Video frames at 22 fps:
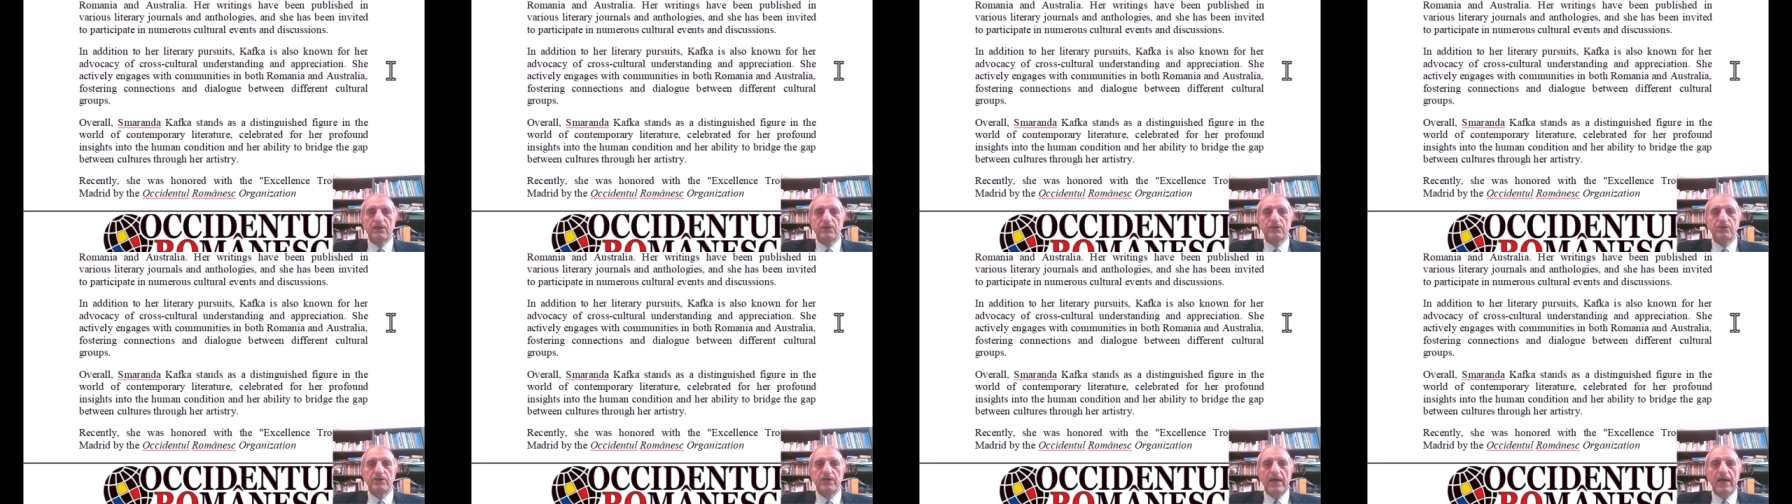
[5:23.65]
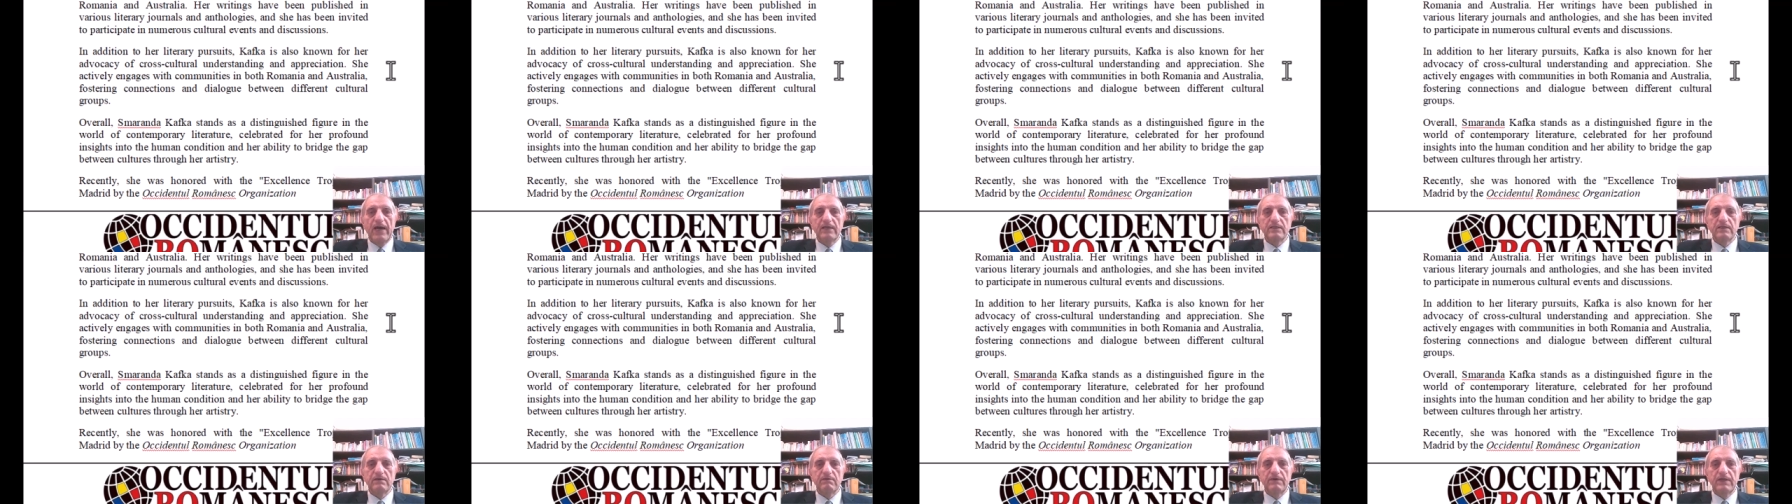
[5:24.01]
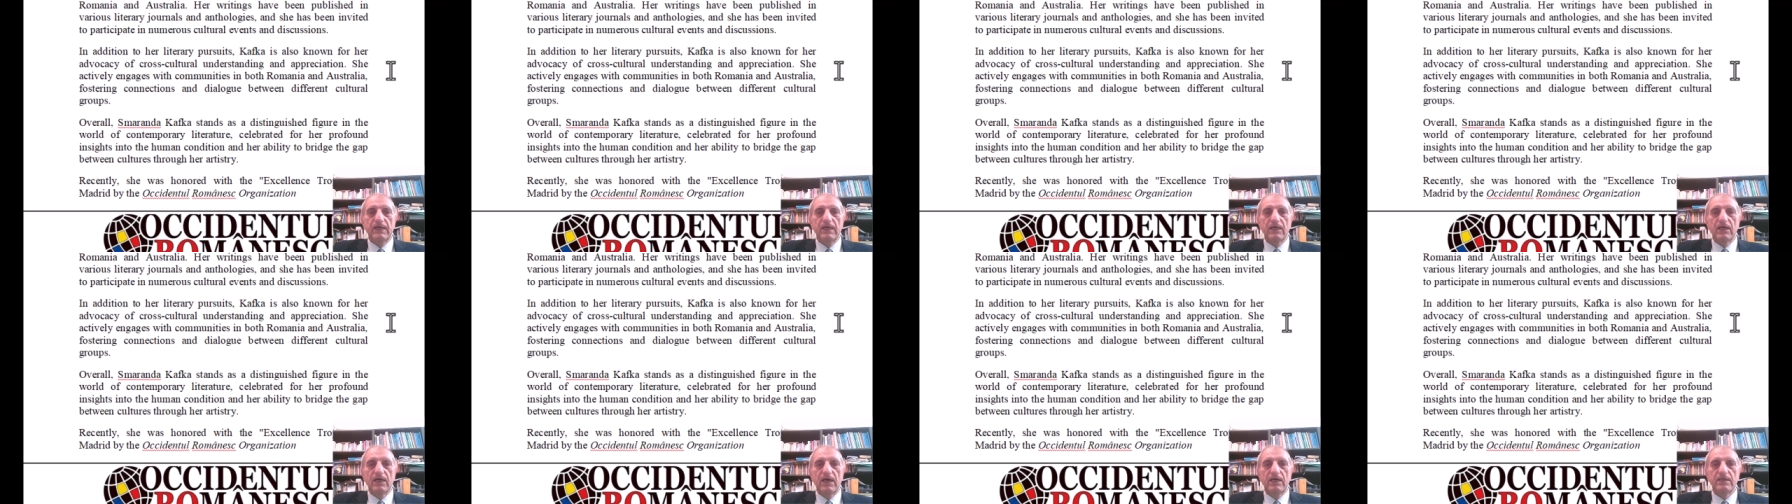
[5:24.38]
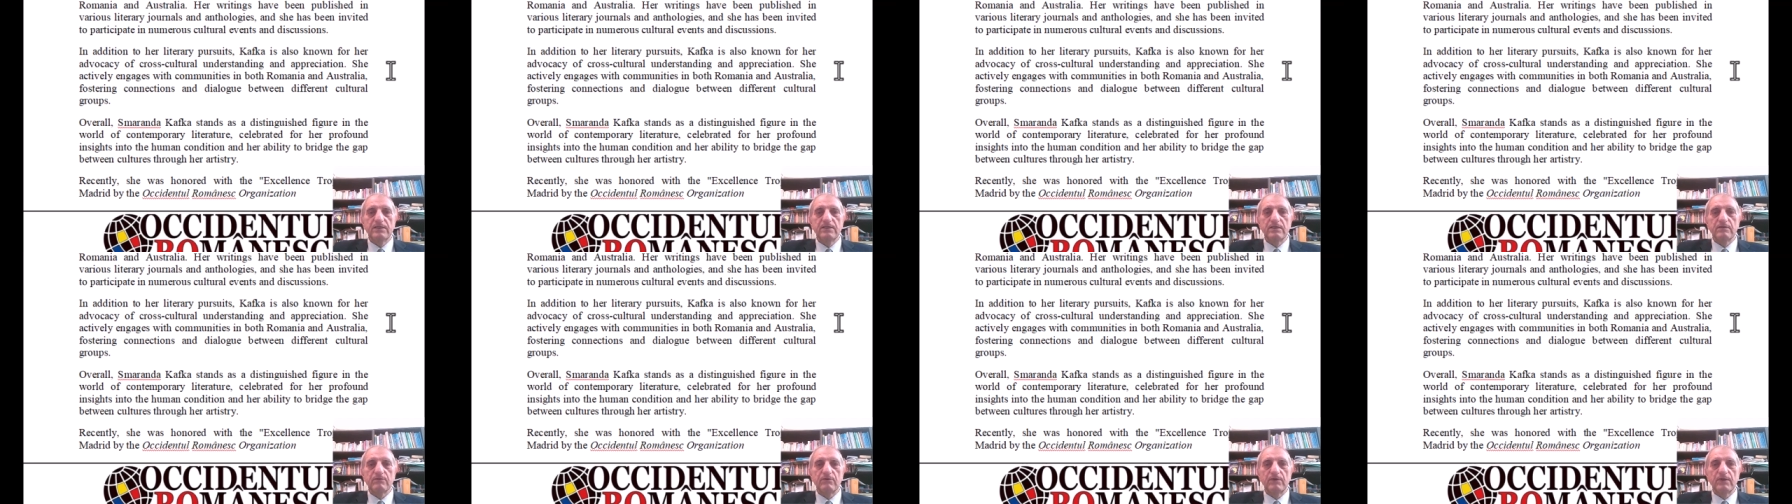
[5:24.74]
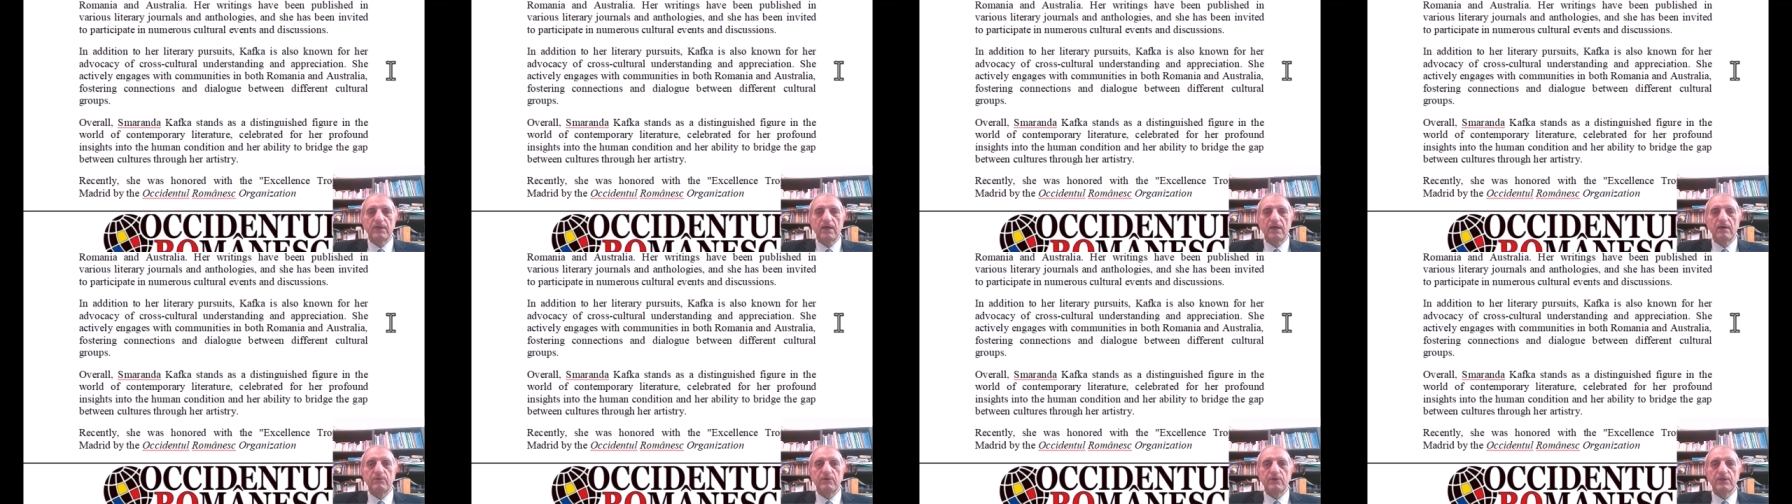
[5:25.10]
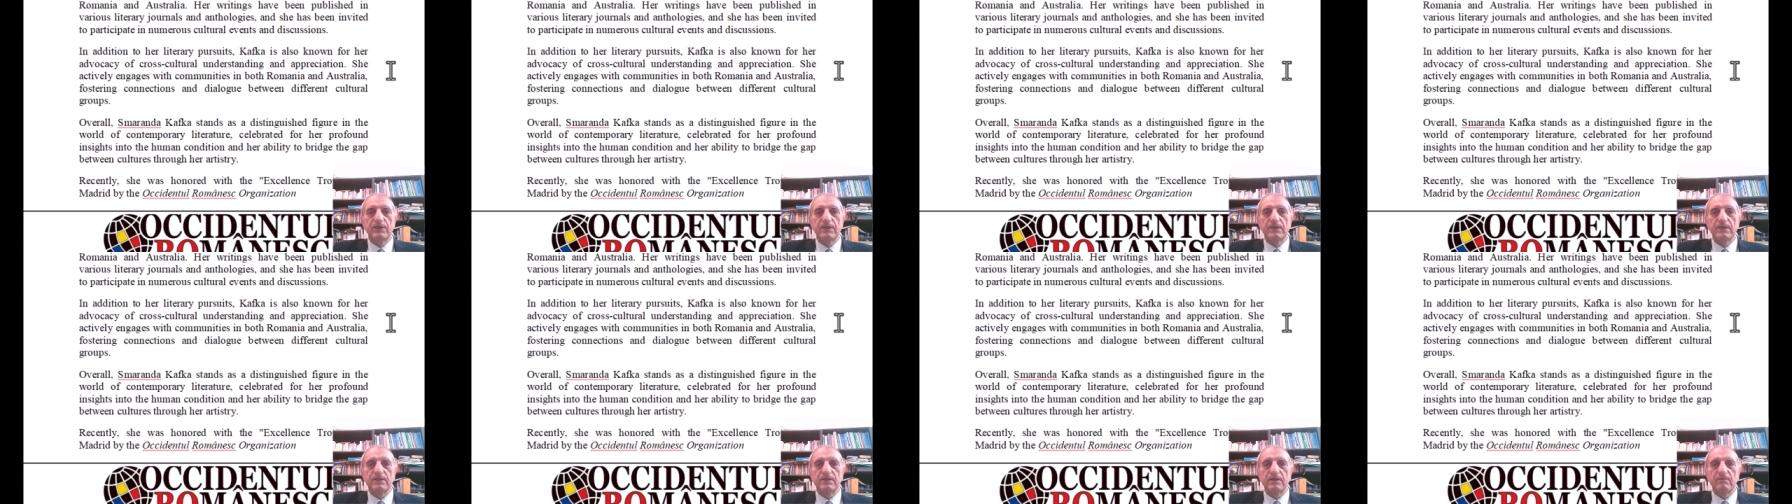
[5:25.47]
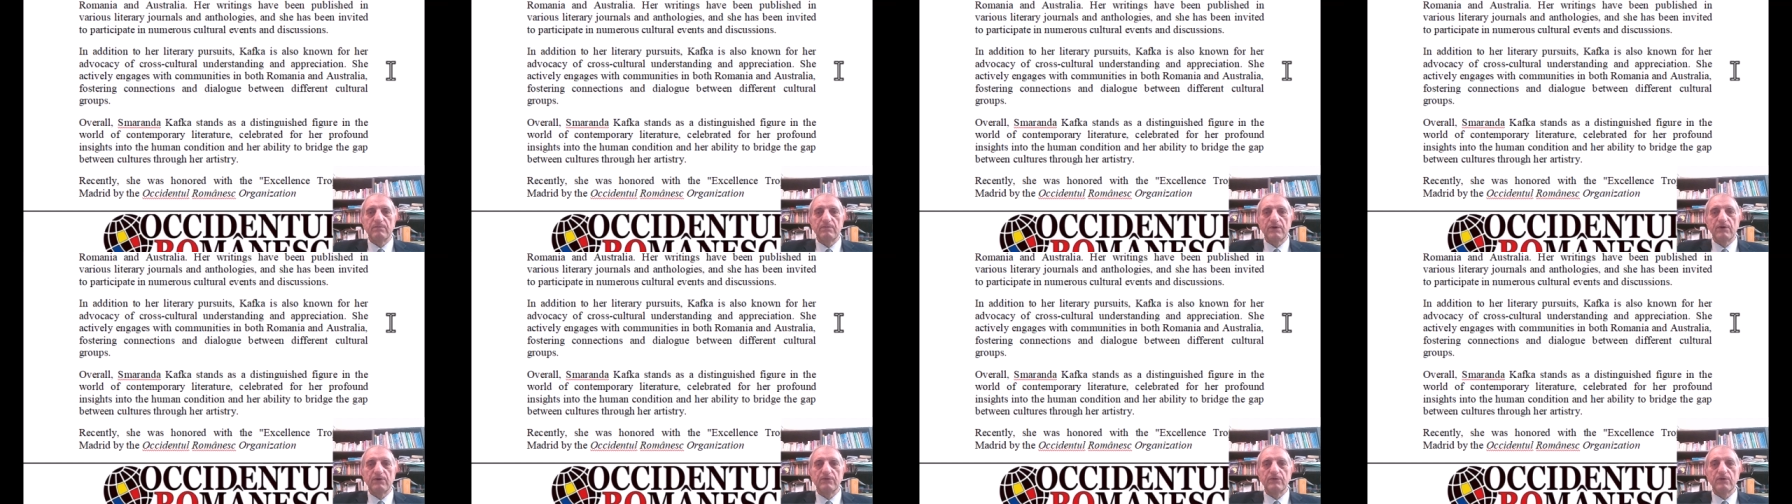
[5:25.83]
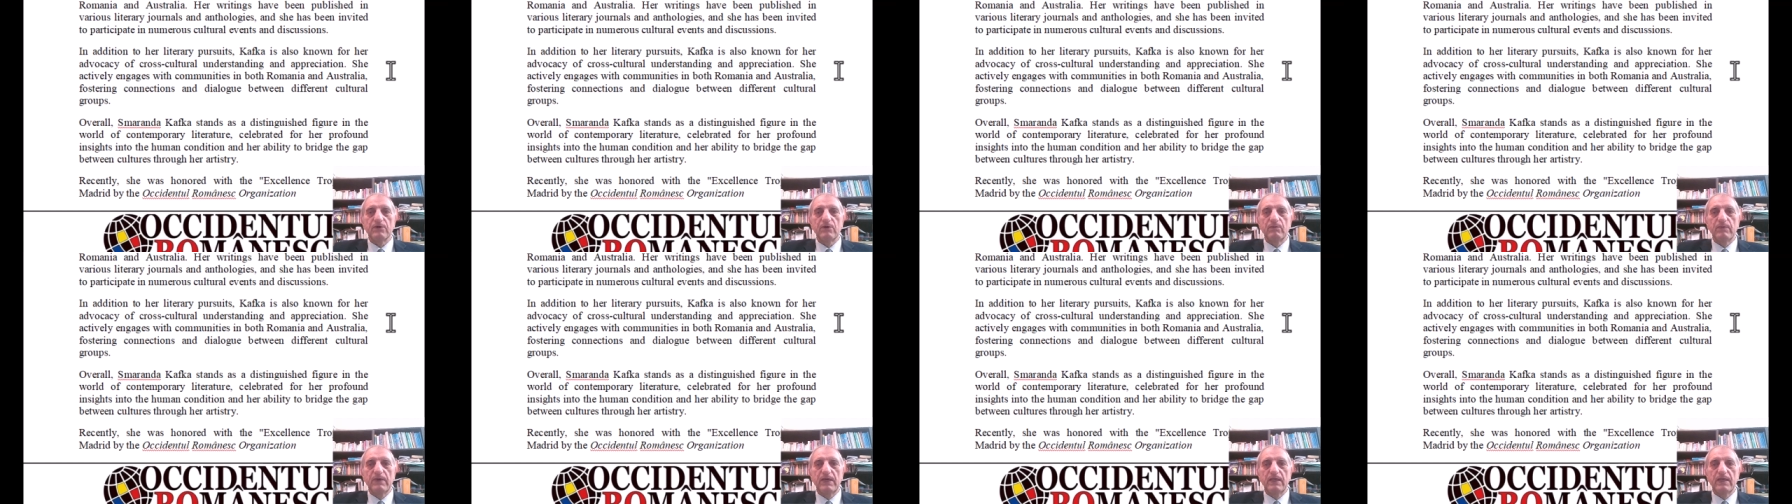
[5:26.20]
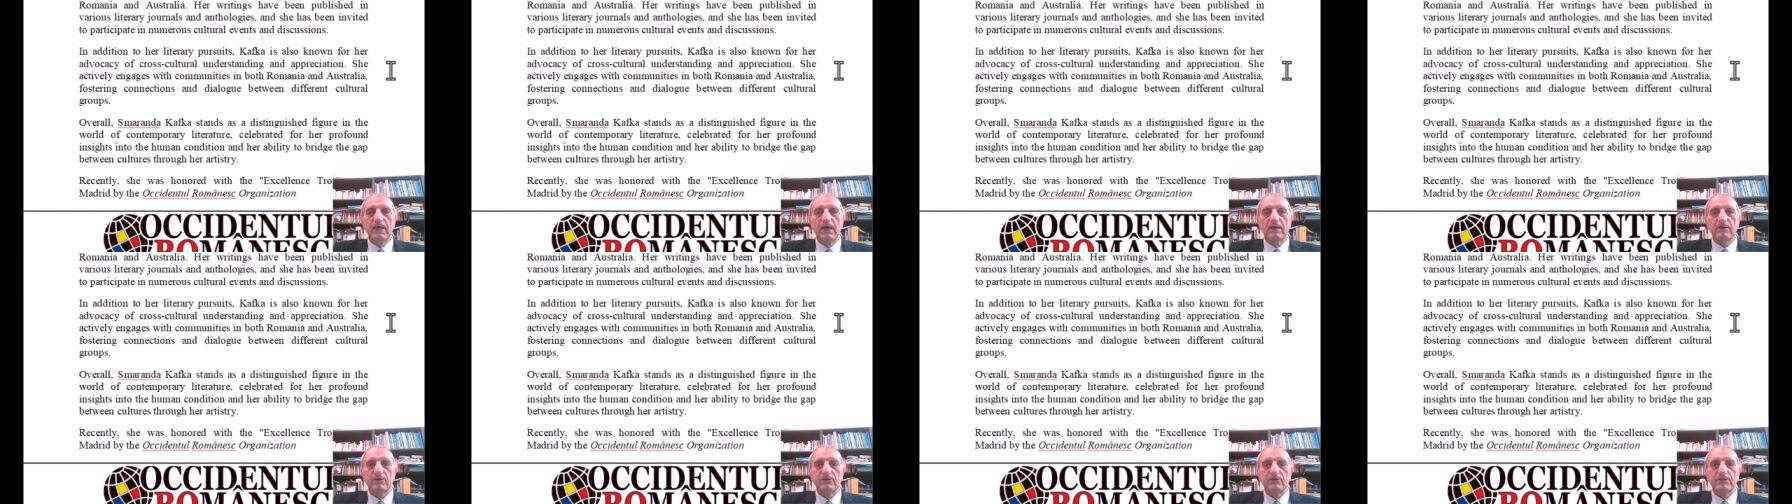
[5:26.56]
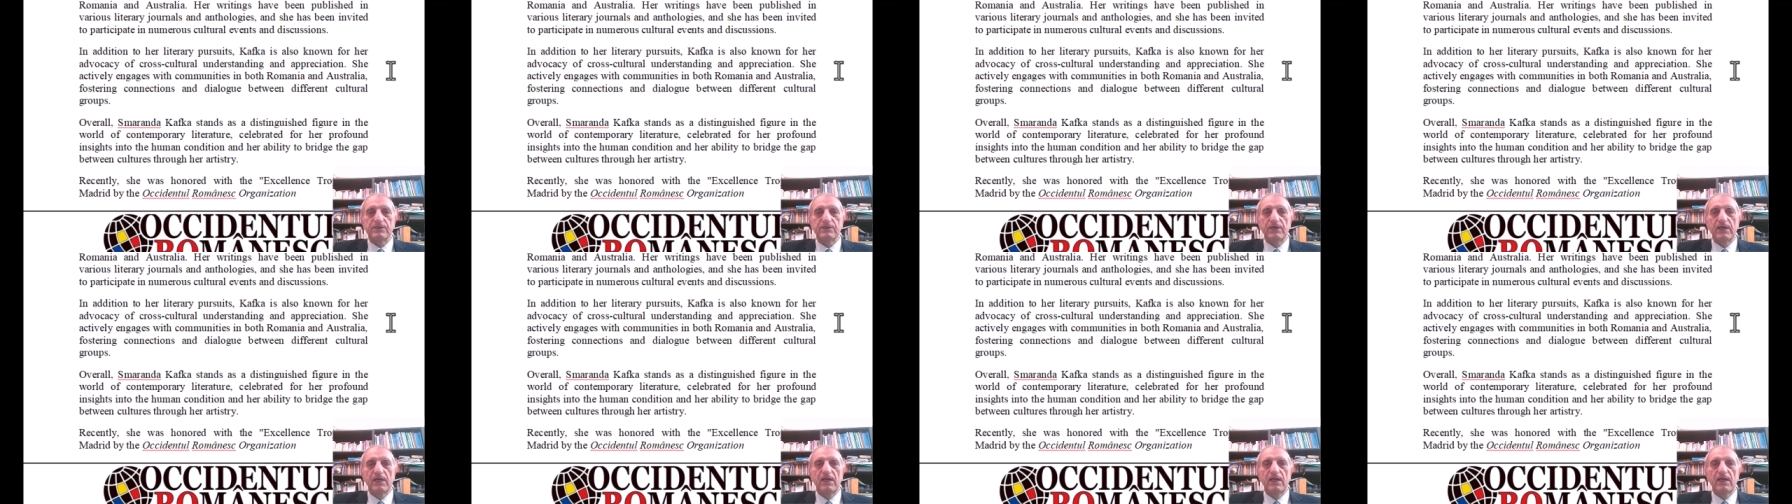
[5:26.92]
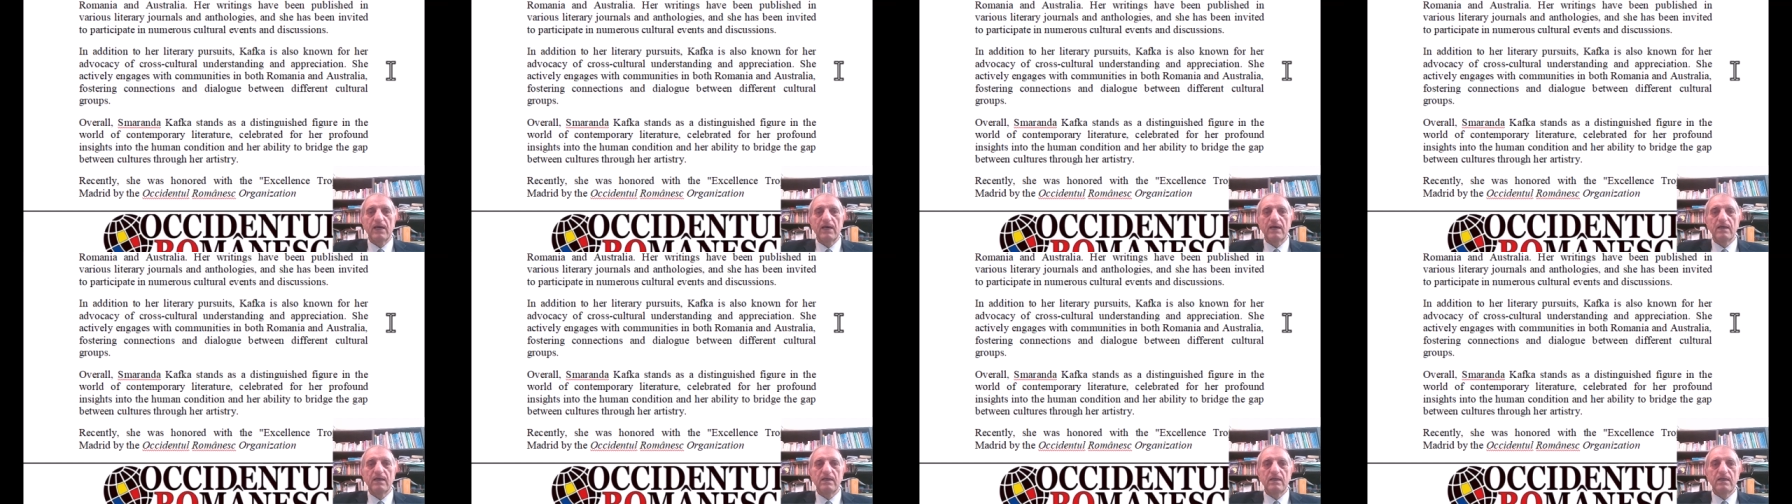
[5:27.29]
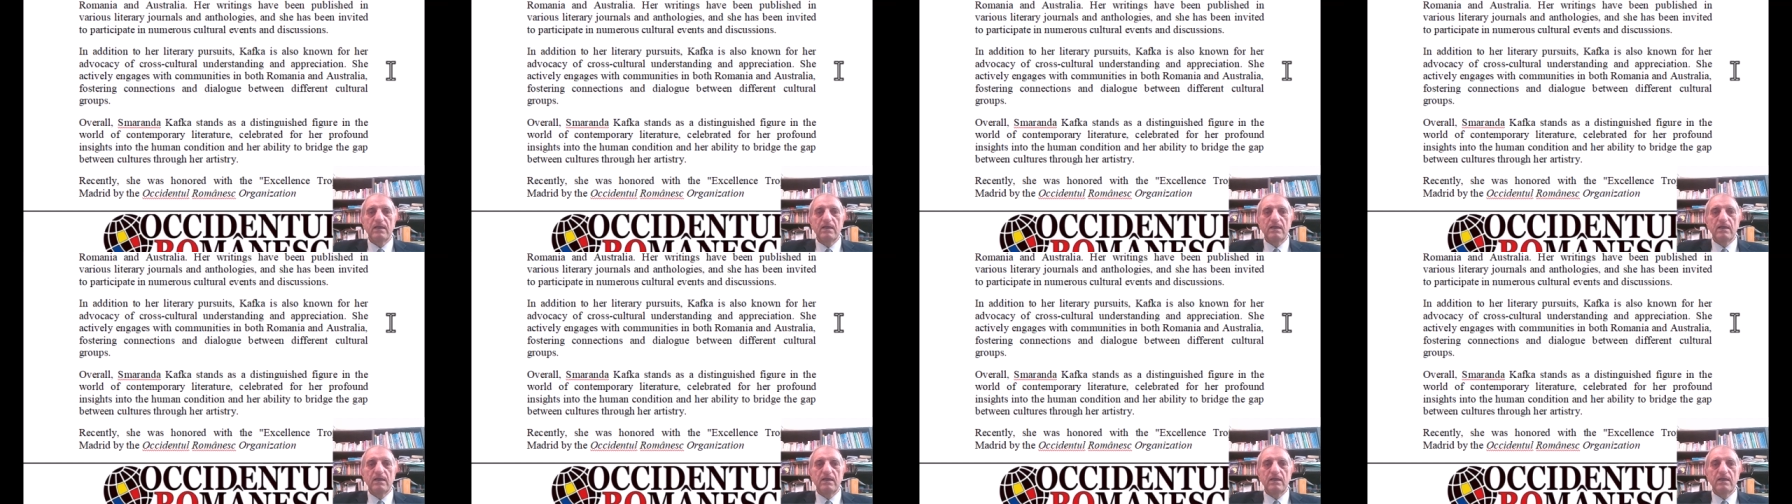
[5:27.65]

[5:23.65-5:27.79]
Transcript: She actively engages with communities in both Romania and Australia,